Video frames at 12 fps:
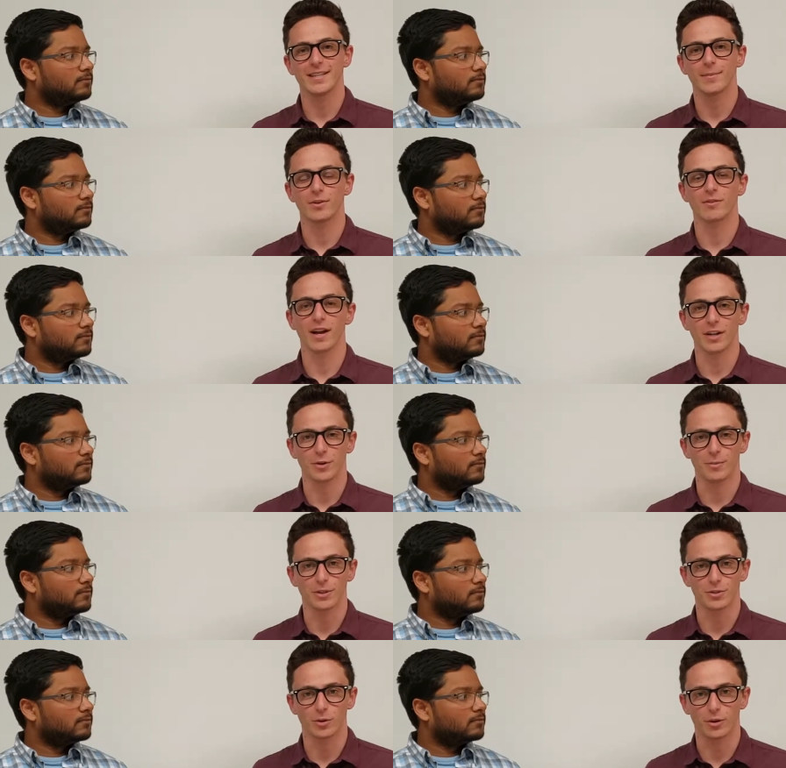Speaker 1: Democratic
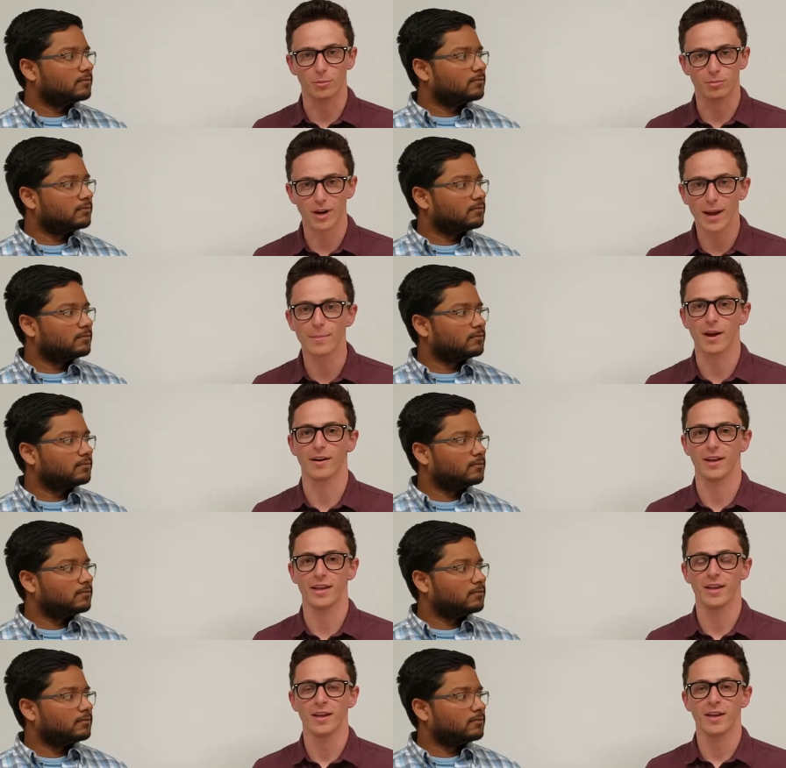gubernatorial
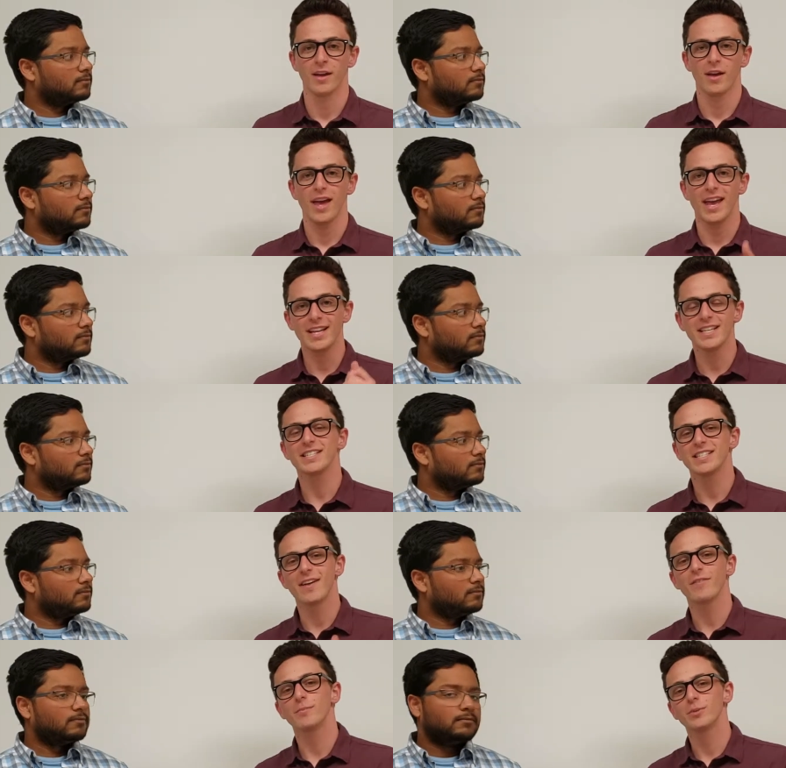primary,
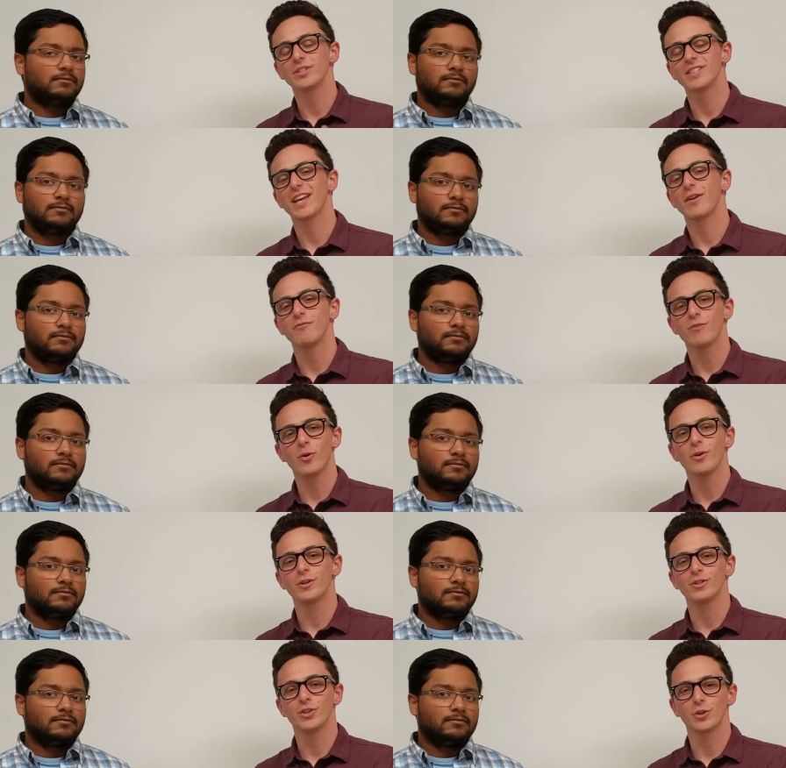87% of
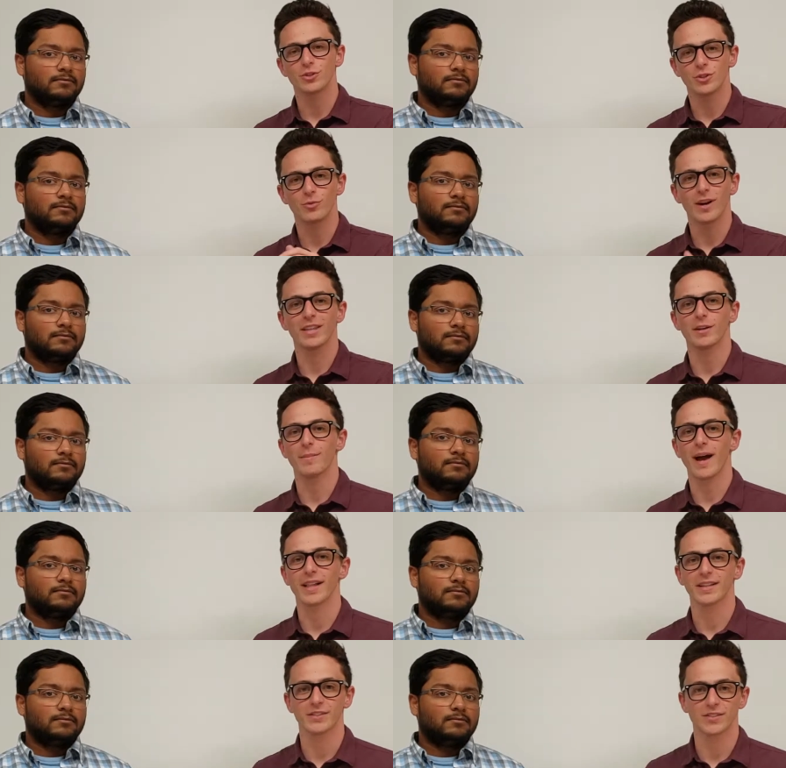voters chose to rank their
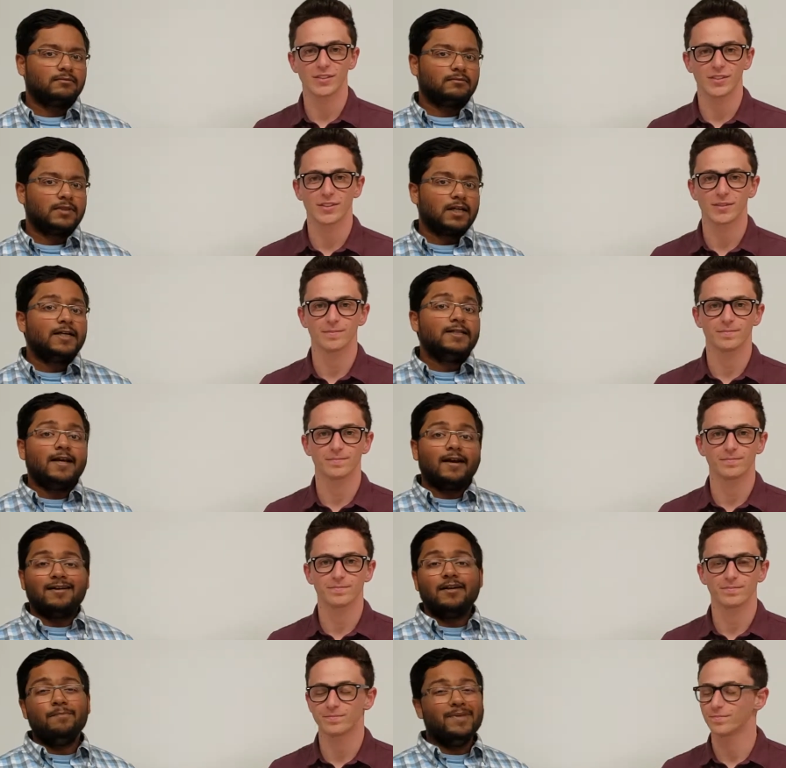ballots.
Speaker 2: Yeah,
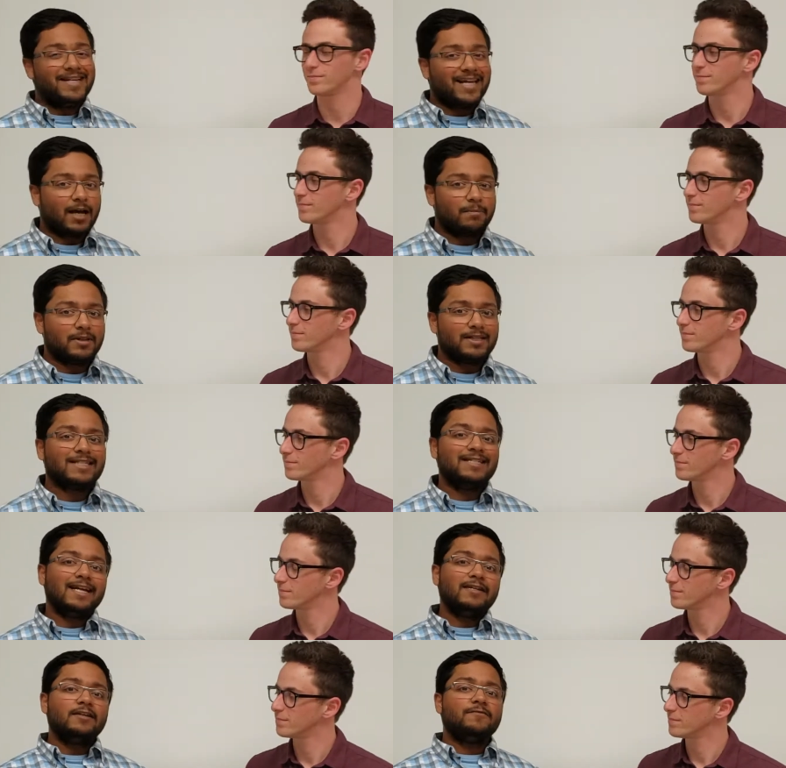and in Minneapolis,
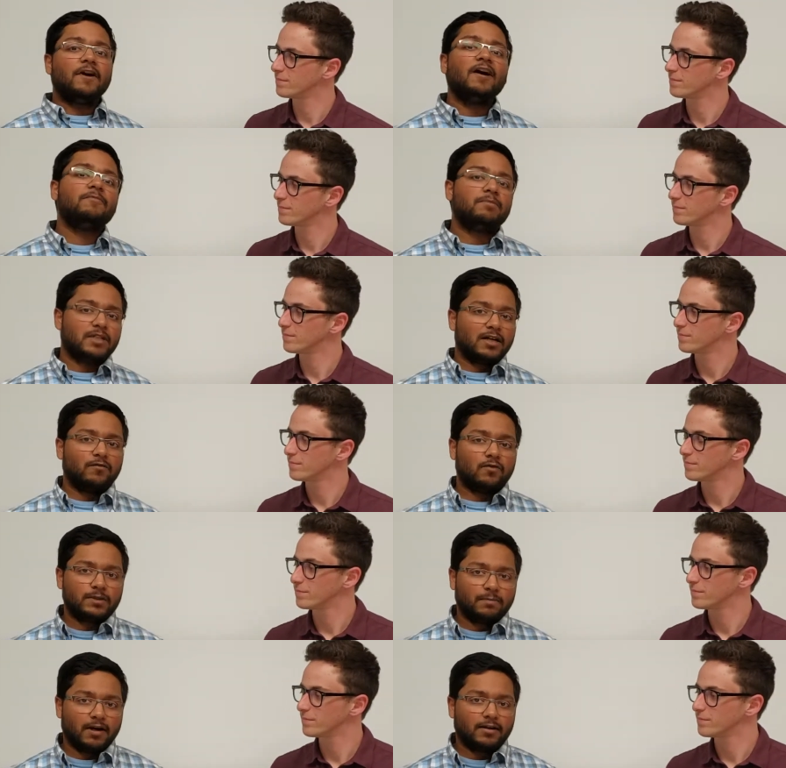95% of
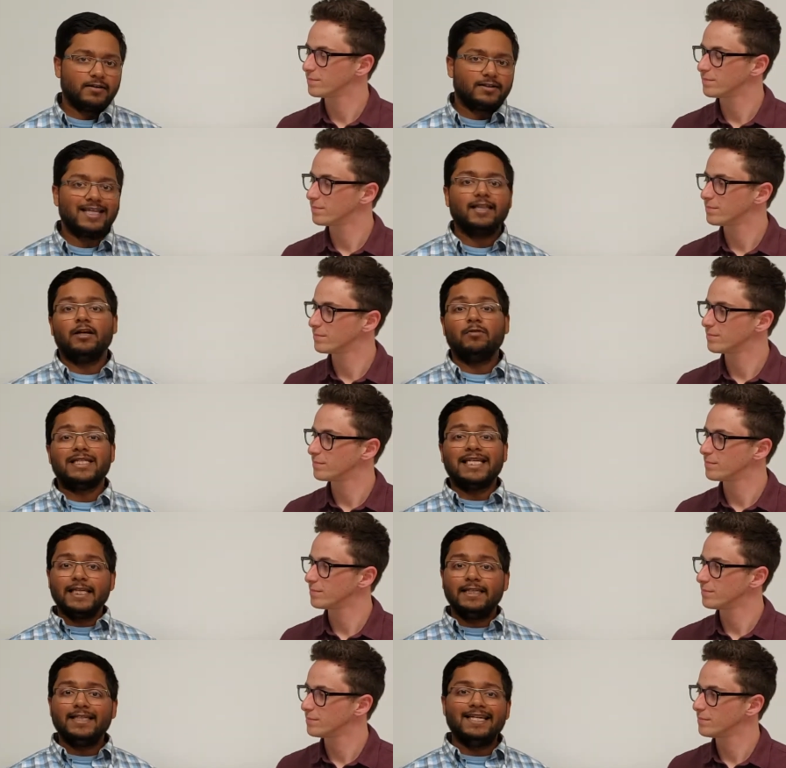respondents said that it
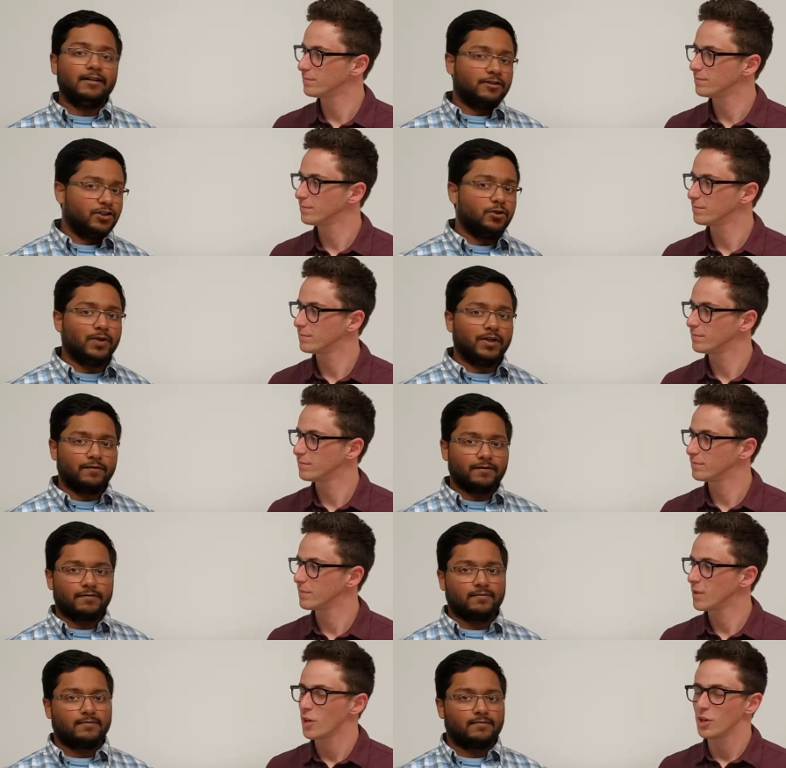was easy and
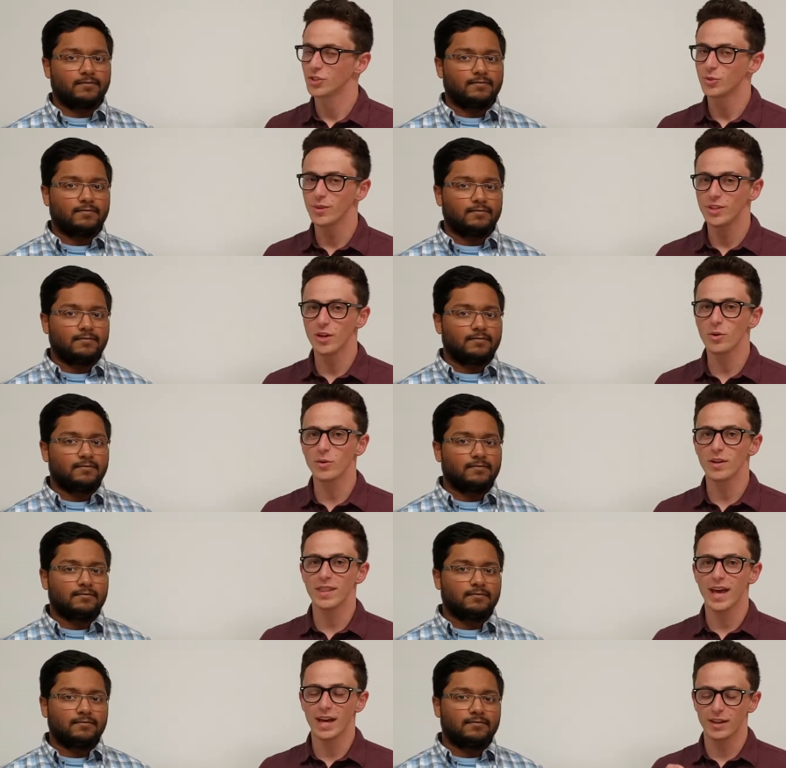intuitive. So we
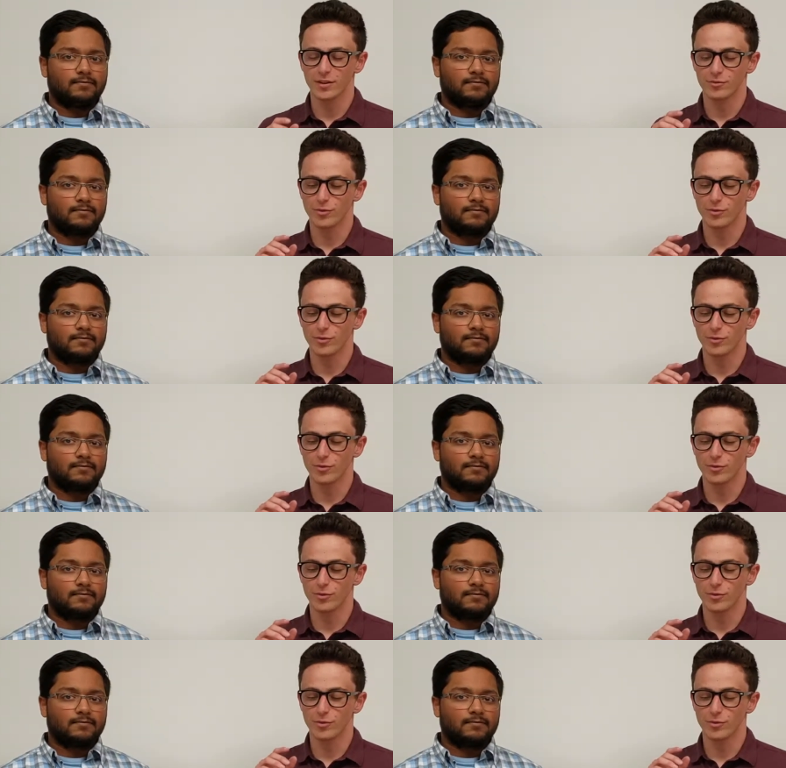know that